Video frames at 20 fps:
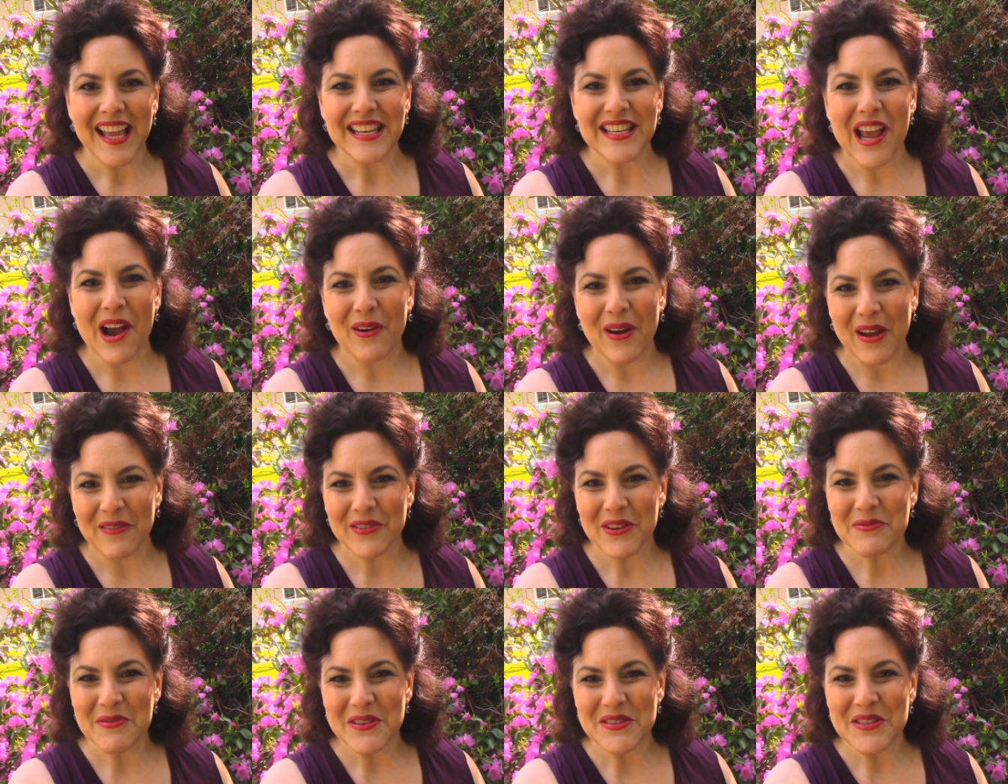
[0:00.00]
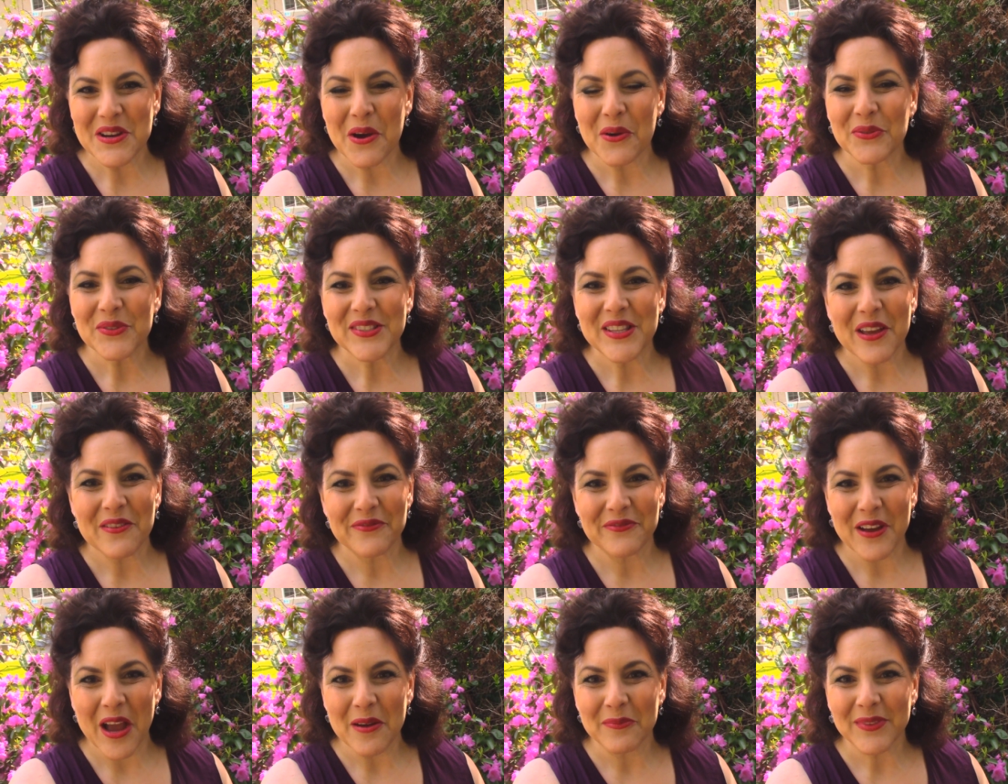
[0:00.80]
Now, everyone knows
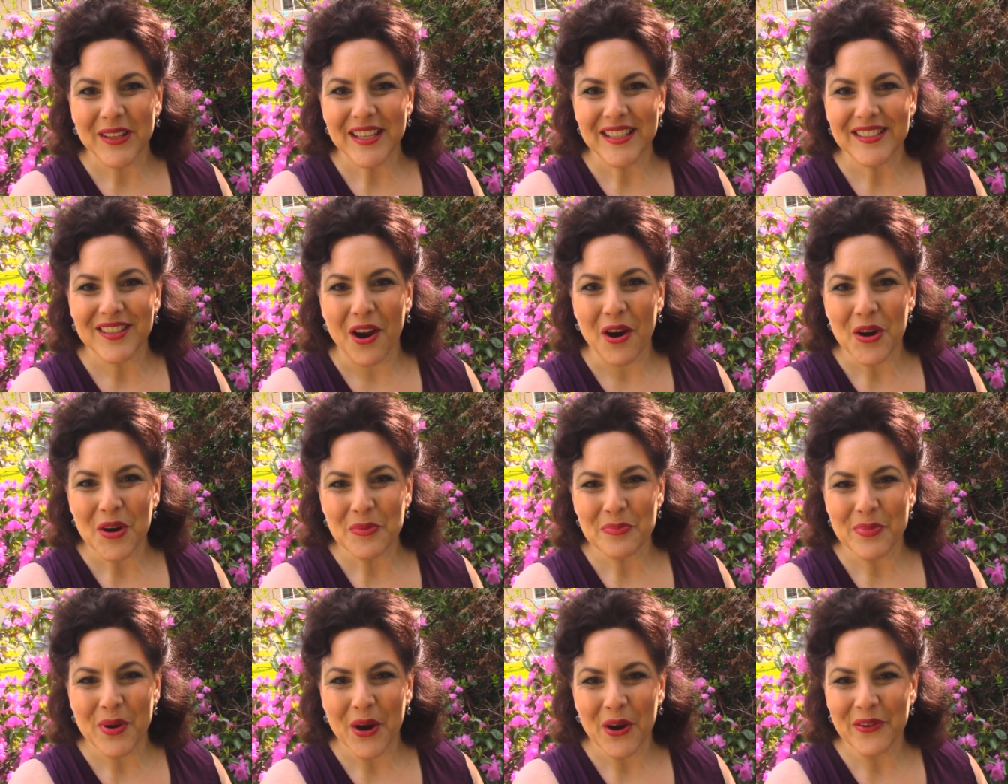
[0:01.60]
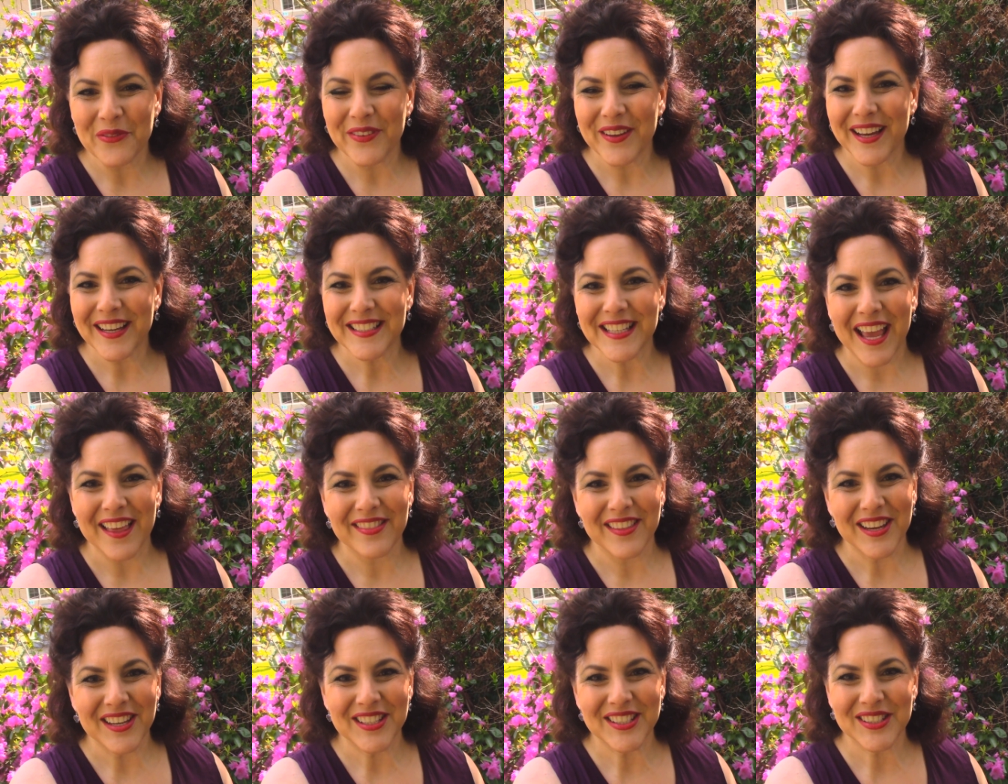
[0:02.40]
that families aren't perfect,
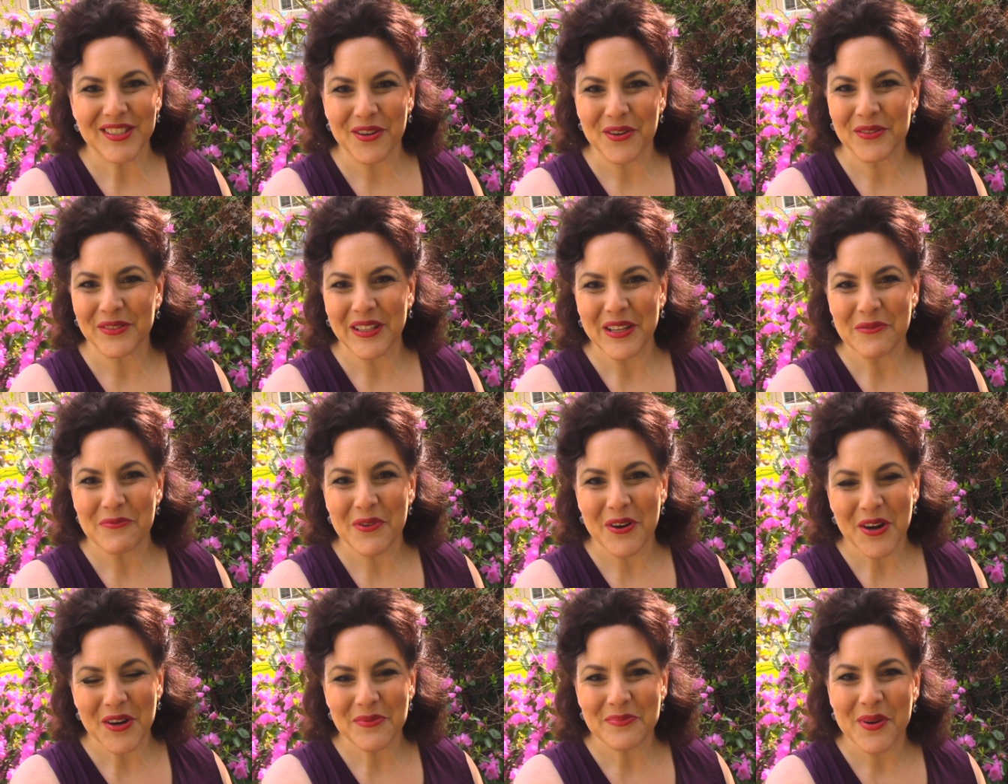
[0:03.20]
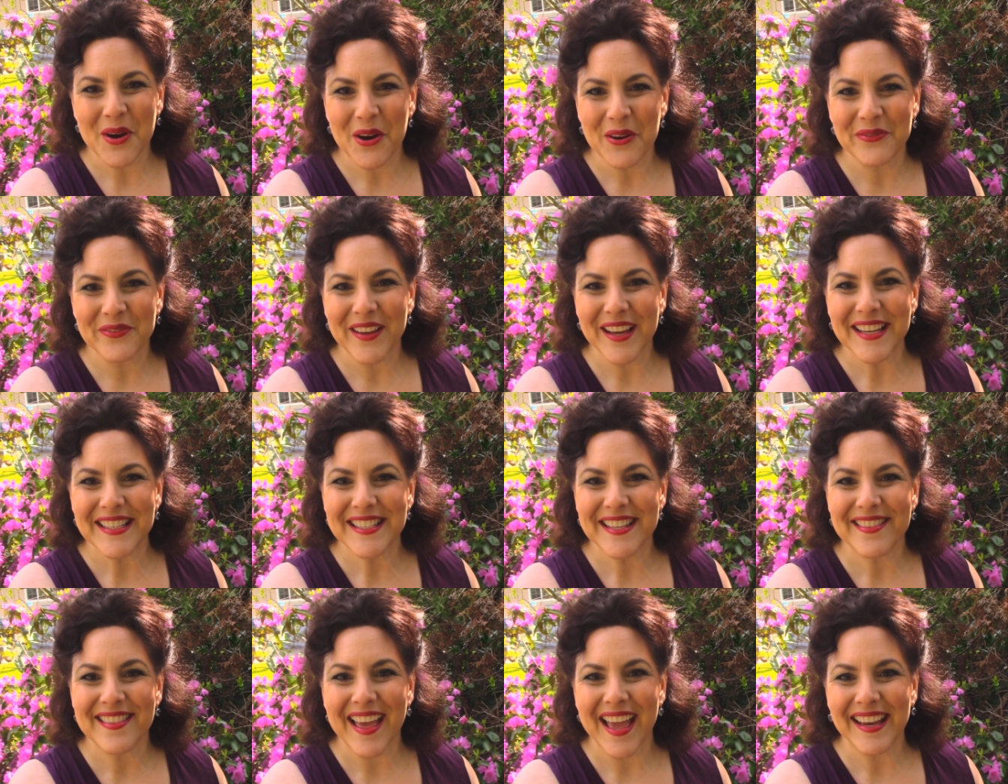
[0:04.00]
and they certainly weren't
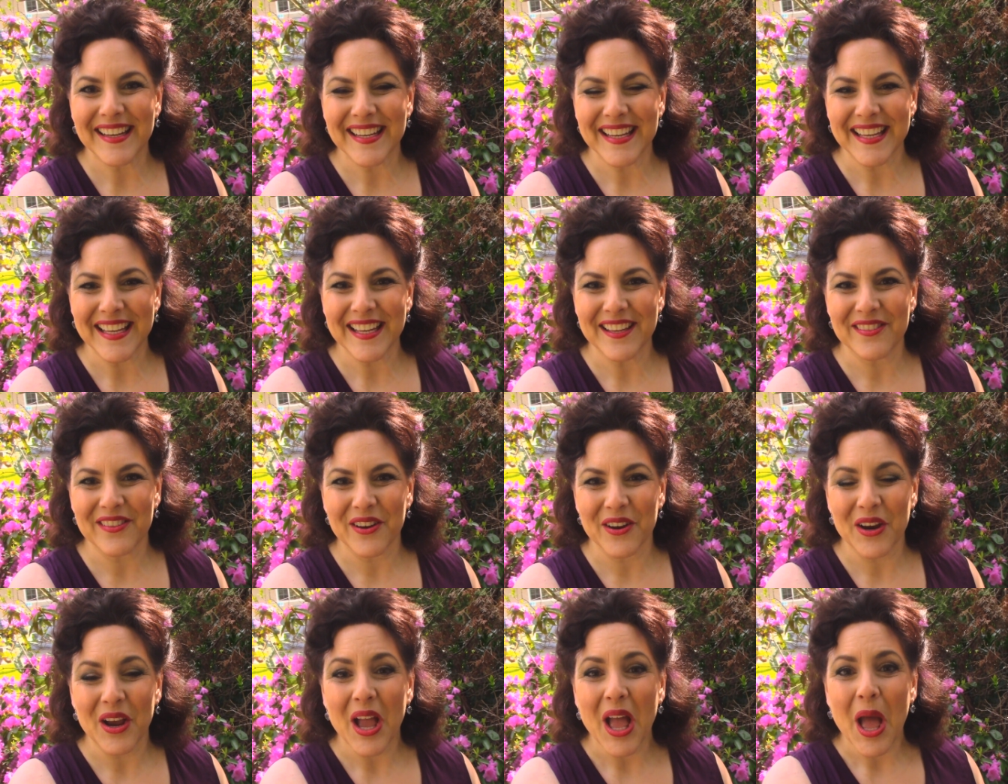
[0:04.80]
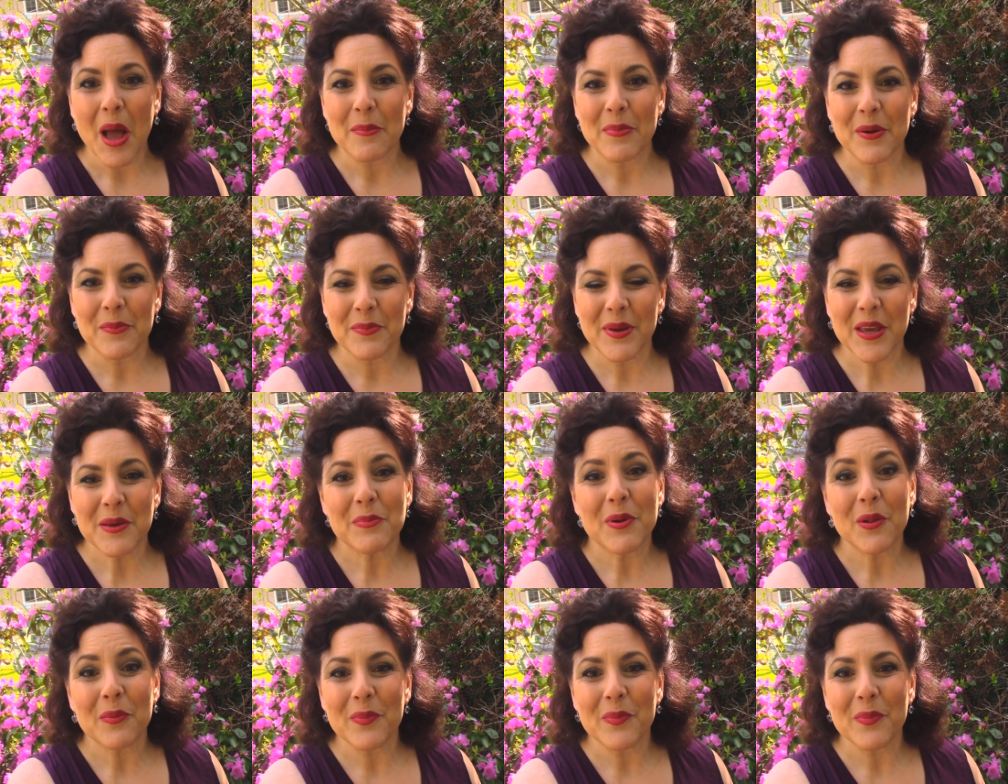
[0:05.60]
perfect then either, but people